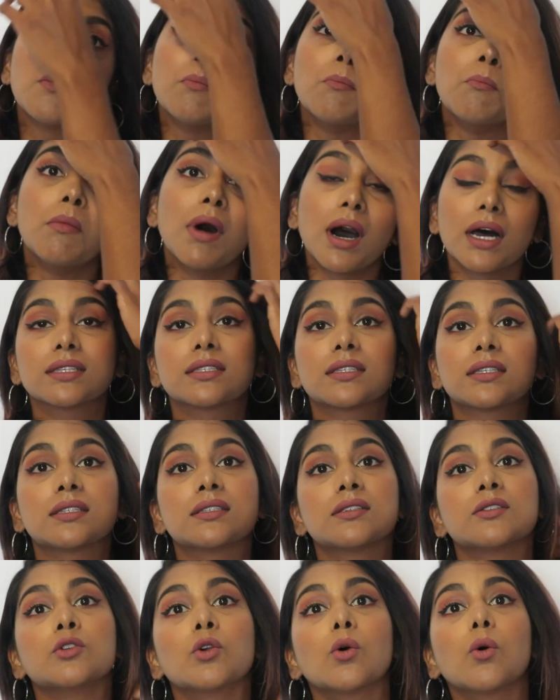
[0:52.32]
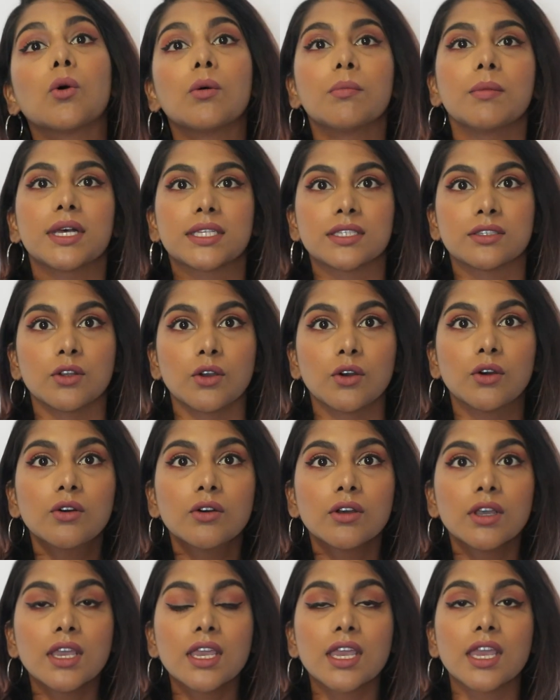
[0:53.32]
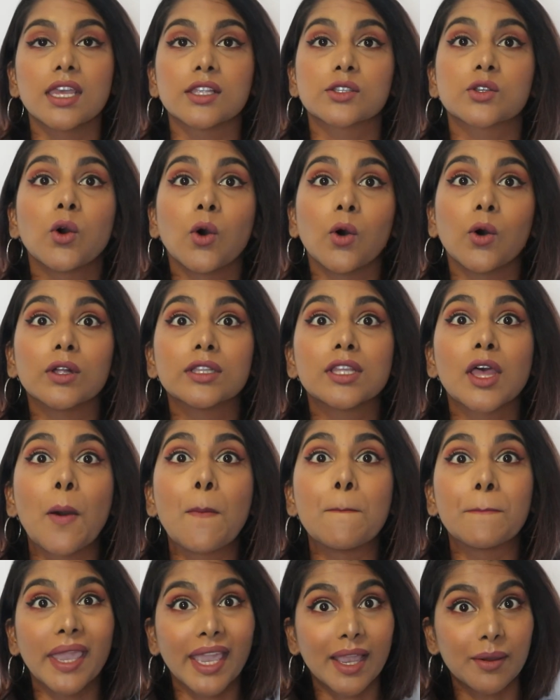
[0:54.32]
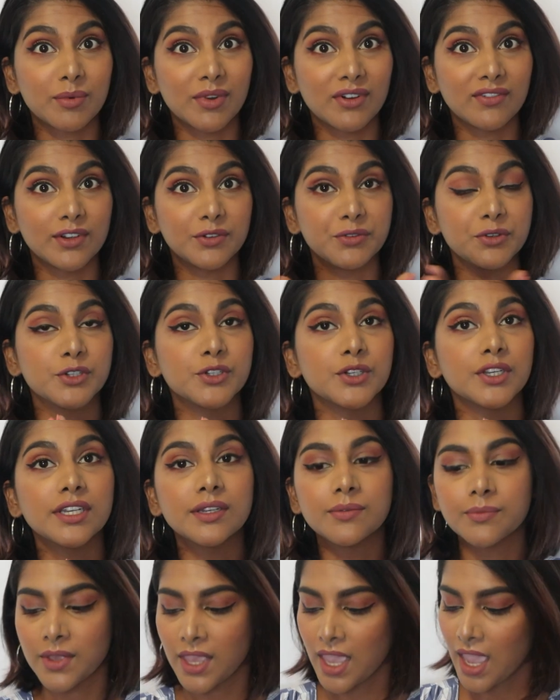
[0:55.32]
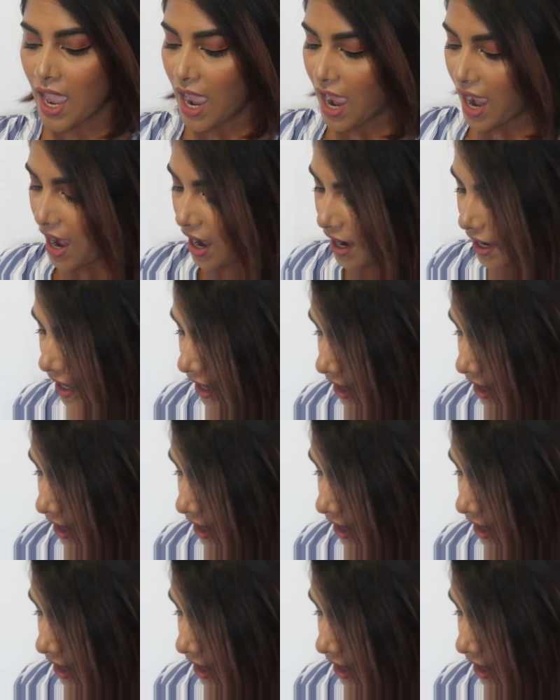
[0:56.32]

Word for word: must know. It's called Makeup Revolution. I